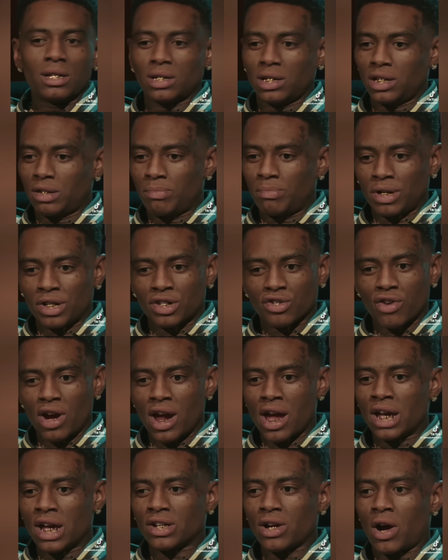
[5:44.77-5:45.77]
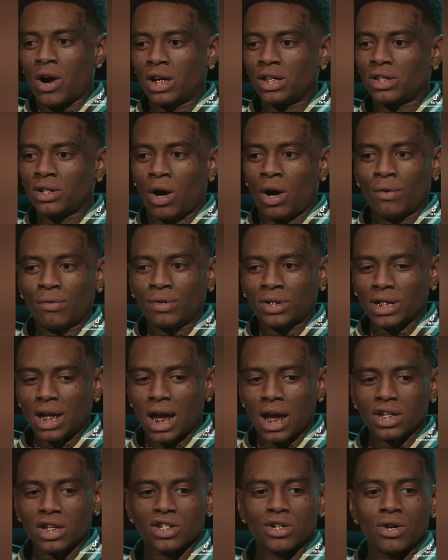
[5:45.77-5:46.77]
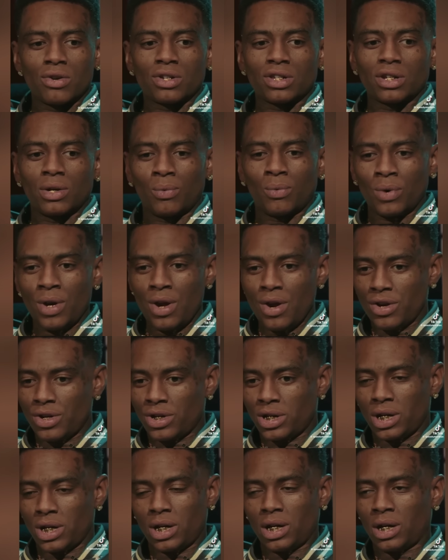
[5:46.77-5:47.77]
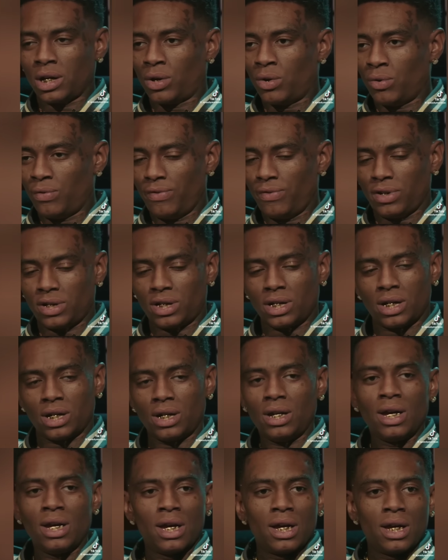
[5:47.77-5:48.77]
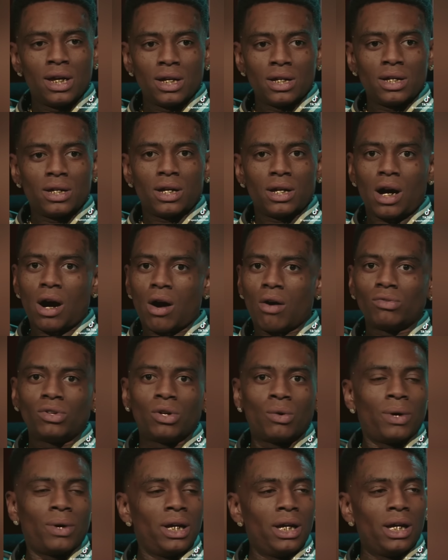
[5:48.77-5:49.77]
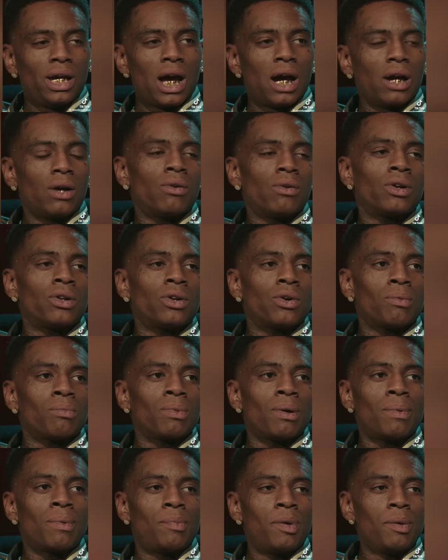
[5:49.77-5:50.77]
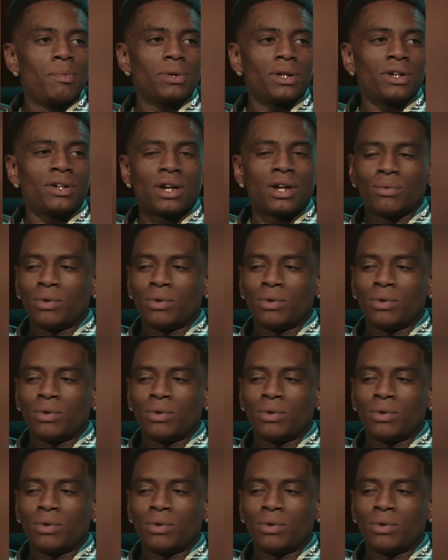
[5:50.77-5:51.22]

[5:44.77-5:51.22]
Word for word: a genuine apology or self-promotion campaign? I don't know about you, but I don't see any sincerity